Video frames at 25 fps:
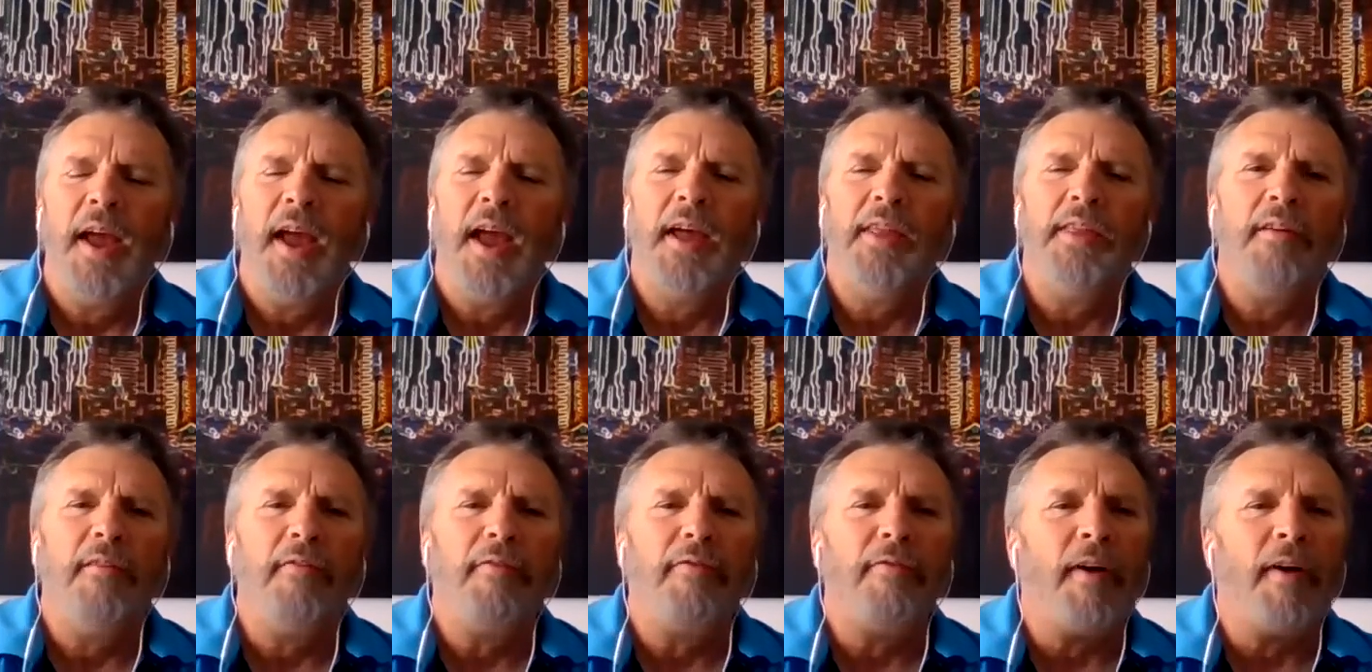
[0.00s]

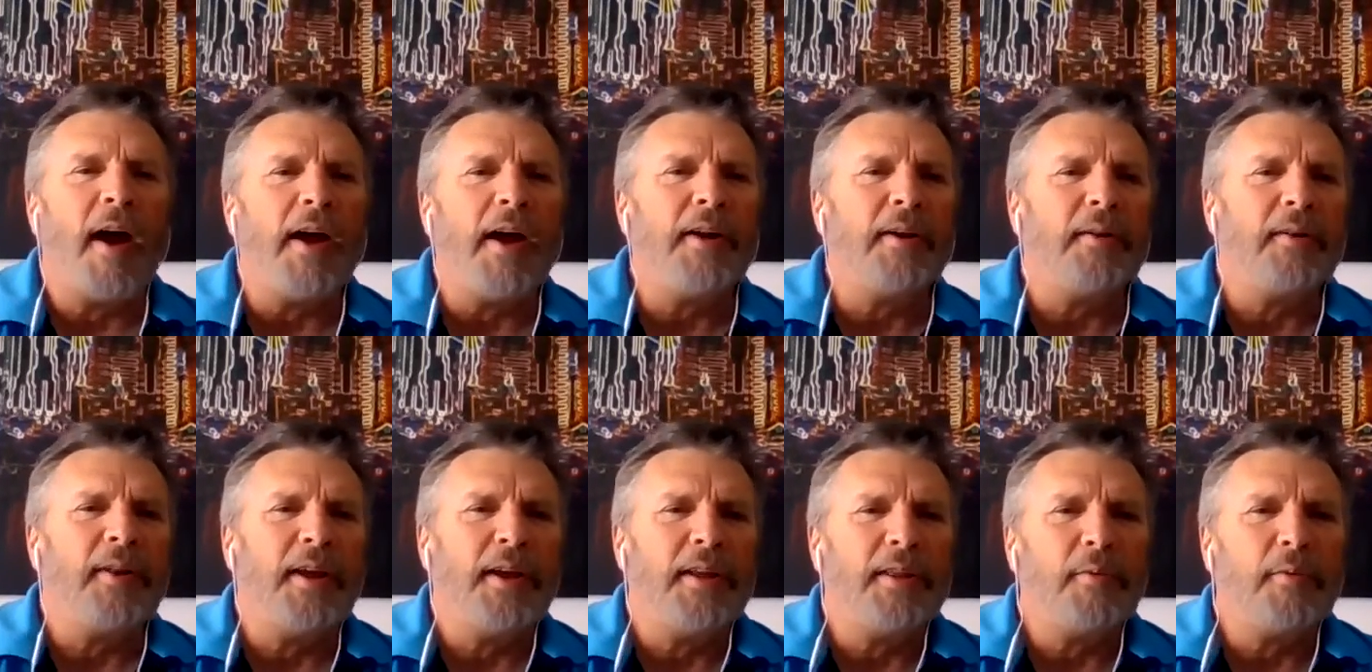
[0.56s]
And then
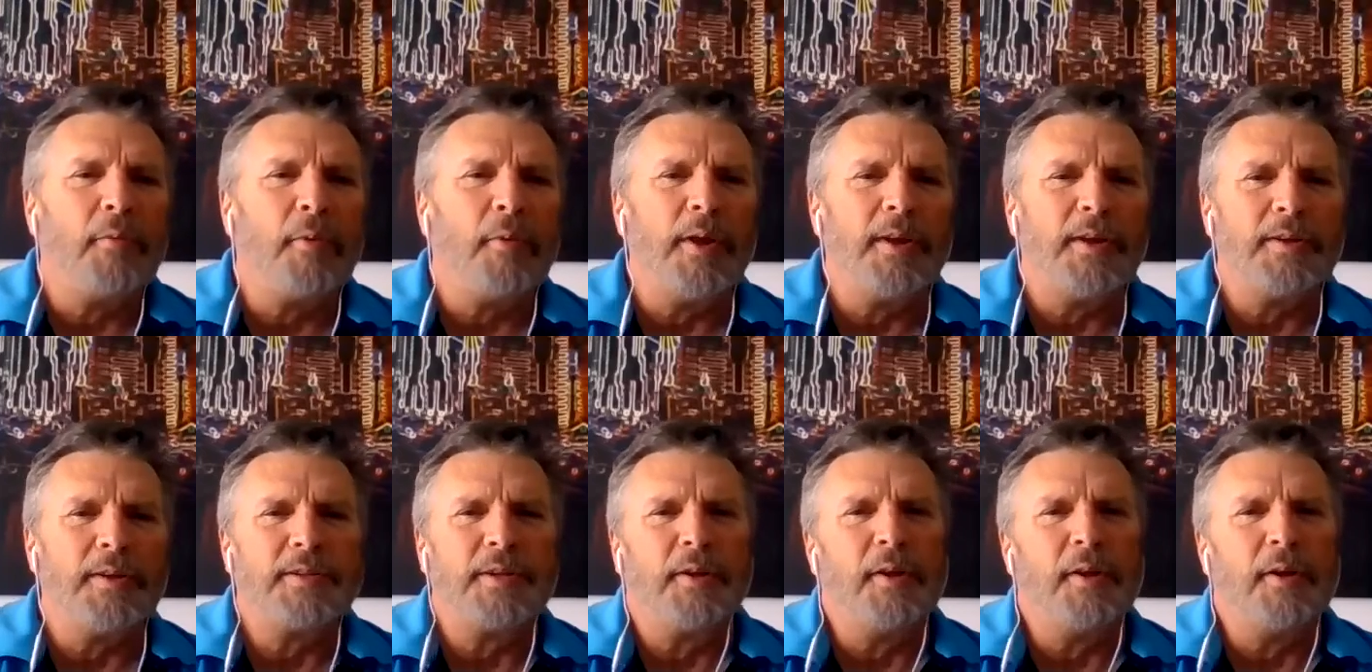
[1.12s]
finally, the one
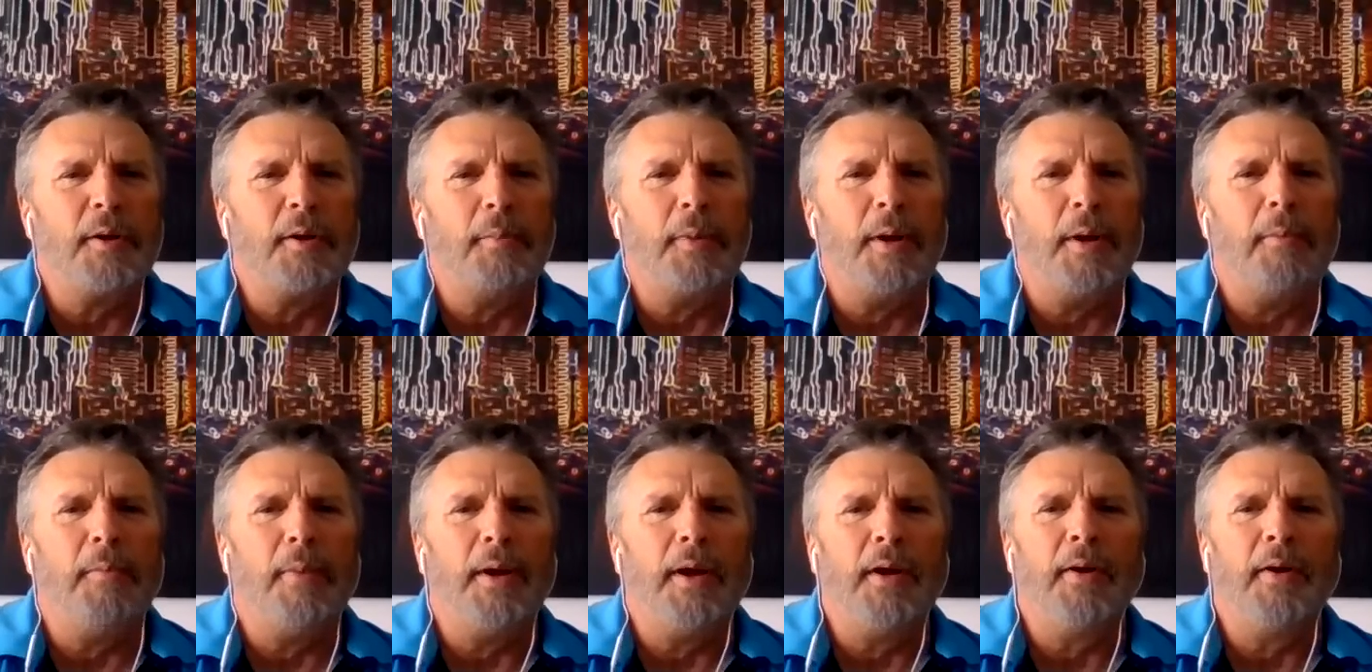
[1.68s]
that's a little
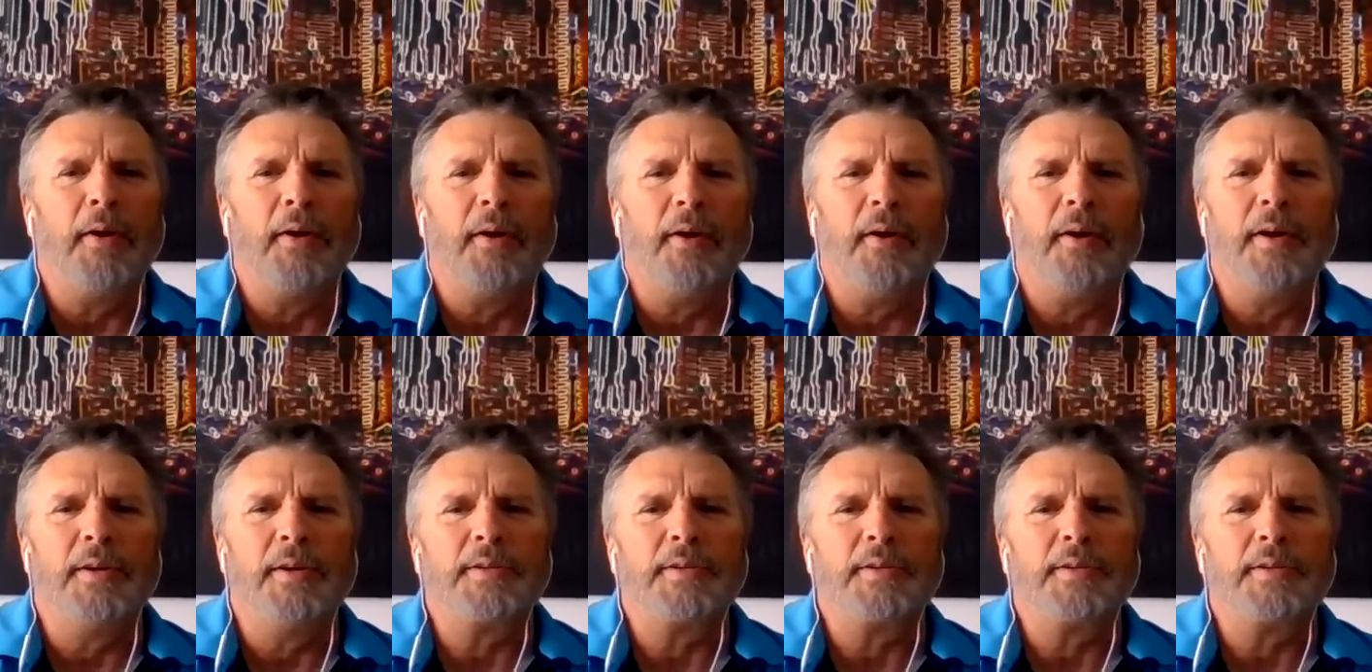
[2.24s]
bit bigger,